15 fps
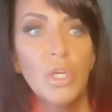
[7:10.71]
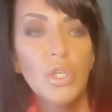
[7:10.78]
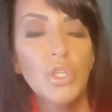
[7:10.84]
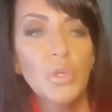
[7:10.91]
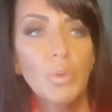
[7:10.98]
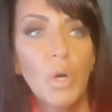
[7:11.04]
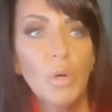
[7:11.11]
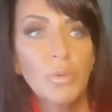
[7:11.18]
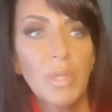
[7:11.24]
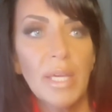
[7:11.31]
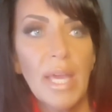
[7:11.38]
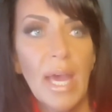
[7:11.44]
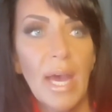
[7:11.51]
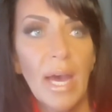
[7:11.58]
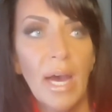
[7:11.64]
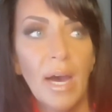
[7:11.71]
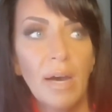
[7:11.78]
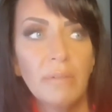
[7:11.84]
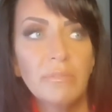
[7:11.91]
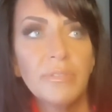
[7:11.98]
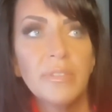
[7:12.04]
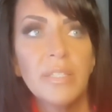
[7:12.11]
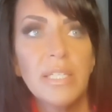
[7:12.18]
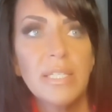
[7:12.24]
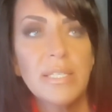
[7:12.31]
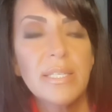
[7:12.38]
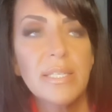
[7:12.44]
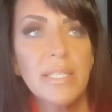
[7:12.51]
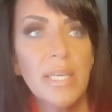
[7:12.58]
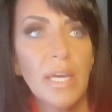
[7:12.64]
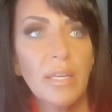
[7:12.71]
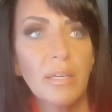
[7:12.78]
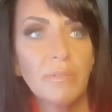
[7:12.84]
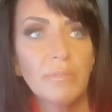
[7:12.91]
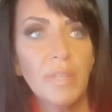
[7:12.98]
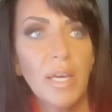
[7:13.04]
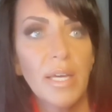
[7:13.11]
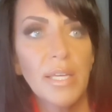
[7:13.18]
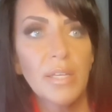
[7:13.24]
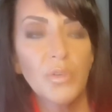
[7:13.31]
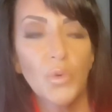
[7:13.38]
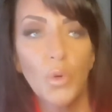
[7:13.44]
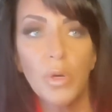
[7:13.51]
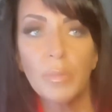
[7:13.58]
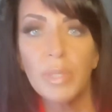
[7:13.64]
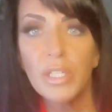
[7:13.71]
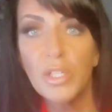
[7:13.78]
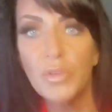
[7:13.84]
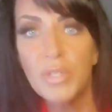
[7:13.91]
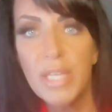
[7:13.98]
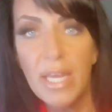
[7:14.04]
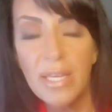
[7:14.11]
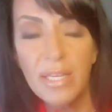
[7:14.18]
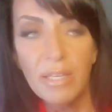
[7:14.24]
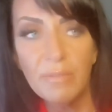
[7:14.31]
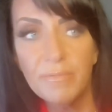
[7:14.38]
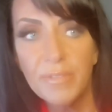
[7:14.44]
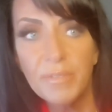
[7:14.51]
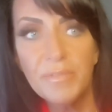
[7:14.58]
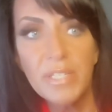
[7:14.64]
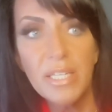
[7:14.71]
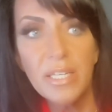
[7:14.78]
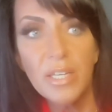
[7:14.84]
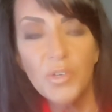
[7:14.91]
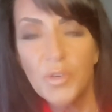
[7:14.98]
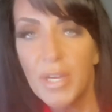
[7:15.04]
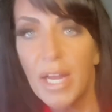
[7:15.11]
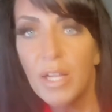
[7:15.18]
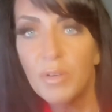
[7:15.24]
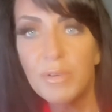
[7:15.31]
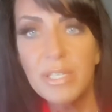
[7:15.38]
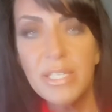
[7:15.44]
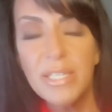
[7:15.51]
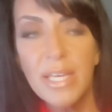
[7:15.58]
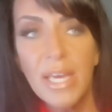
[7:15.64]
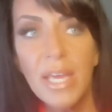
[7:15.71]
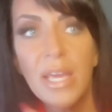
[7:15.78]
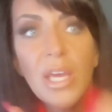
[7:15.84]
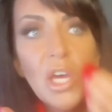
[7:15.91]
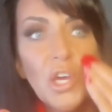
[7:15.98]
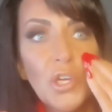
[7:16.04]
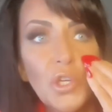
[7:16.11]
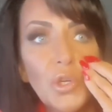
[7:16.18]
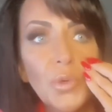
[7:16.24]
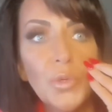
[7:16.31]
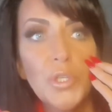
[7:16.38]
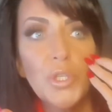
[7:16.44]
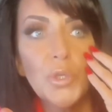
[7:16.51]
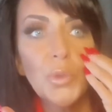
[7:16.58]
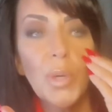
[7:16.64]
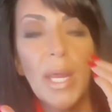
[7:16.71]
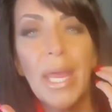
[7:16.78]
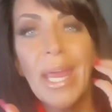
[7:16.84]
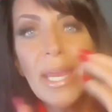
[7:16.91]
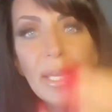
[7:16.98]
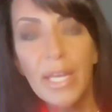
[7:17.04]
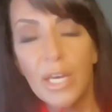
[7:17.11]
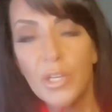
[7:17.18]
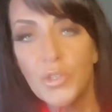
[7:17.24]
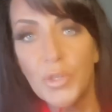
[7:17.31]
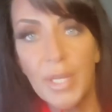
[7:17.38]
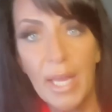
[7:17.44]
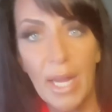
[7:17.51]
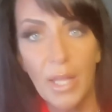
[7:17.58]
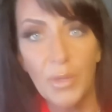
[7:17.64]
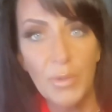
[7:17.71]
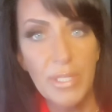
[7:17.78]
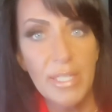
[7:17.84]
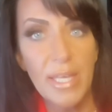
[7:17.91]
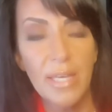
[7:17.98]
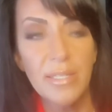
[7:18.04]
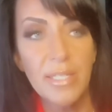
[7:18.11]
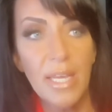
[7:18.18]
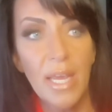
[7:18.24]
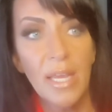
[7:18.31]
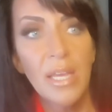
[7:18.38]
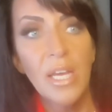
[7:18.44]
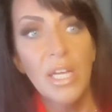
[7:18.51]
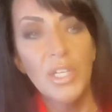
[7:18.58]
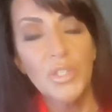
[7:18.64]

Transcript: you only have, instead of like normally you take in 1,500 calories a day, you do 800 calories that day.